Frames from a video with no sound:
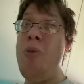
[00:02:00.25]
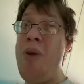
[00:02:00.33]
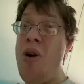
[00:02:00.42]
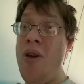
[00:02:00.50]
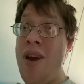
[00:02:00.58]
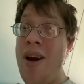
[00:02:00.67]

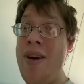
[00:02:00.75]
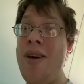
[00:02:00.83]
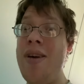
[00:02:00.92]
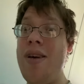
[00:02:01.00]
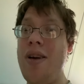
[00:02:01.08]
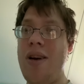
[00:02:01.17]
me on
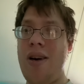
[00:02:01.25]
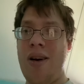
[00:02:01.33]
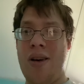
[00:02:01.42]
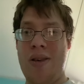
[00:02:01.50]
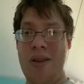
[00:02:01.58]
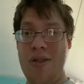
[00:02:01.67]
here
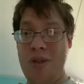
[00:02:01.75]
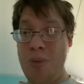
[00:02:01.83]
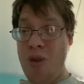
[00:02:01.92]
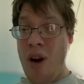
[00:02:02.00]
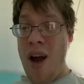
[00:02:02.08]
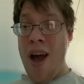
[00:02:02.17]
and
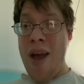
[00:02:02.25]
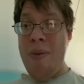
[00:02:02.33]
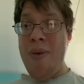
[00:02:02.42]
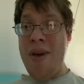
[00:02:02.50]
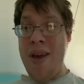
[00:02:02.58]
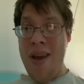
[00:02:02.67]

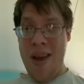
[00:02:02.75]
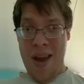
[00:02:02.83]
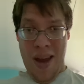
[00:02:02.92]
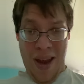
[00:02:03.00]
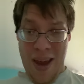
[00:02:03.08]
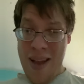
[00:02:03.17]
subscribe,
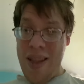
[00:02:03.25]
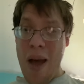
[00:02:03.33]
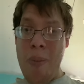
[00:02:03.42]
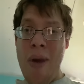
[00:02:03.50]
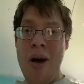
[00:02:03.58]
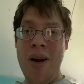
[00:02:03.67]
hit
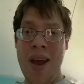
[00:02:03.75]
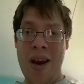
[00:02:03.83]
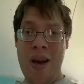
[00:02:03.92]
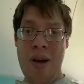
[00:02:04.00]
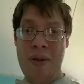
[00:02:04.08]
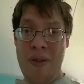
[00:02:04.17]
that bell to
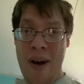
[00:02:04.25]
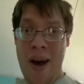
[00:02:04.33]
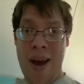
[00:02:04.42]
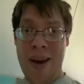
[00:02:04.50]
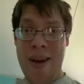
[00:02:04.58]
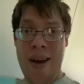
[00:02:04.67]
get
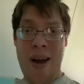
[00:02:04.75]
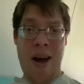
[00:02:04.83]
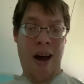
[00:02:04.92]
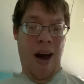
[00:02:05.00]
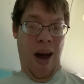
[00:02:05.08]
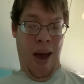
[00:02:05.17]
notified.
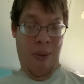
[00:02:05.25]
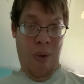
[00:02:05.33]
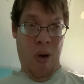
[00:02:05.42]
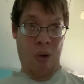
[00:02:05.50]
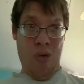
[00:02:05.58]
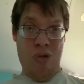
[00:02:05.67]
I
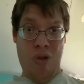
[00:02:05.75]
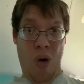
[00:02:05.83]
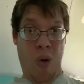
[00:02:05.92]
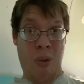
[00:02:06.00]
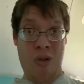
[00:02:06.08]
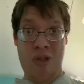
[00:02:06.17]
post
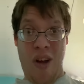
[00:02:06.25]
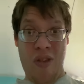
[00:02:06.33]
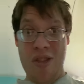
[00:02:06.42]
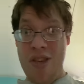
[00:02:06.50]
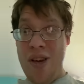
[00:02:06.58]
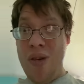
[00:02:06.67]
almost
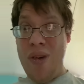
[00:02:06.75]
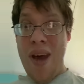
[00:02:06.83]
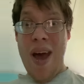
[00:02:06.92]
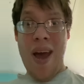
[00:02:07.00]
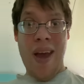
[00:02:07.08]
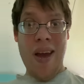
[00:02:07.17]
every single
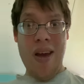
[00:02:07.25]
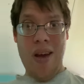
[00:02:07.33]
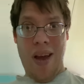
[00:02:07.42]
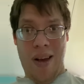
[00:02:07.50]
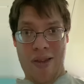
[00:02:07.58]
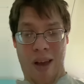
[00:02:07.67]
day,
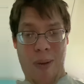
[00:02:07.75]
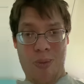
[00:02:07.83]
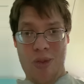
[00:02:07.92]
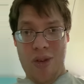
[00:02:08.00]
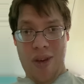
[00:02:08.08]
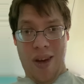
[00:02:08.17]

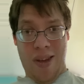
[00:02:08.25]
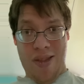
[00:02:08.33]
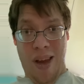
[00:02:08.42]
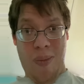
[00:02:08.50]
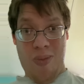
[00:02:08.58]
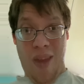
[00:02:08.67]
except
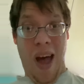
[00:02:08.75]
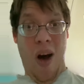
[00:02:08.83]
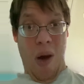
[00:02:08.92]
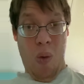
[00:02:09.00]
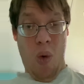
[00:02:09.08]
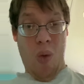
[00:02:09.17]
except now
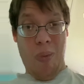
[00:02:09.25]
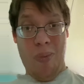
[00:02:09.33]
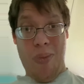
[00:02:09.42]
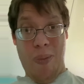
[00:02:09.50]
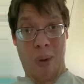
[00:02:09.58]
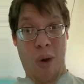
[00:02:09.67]
I won't
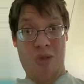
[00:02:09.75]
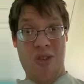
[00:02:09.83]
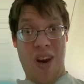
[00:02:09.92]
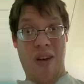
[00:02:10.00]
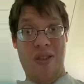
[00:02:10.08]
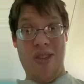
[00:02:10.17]
be
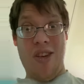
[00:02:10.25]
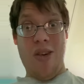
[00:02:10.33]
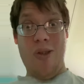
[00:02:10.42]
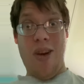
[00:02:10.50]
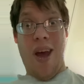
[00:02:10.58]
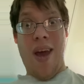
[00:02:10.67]
posting every
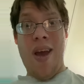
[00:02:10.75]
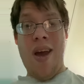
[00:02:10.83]
single day.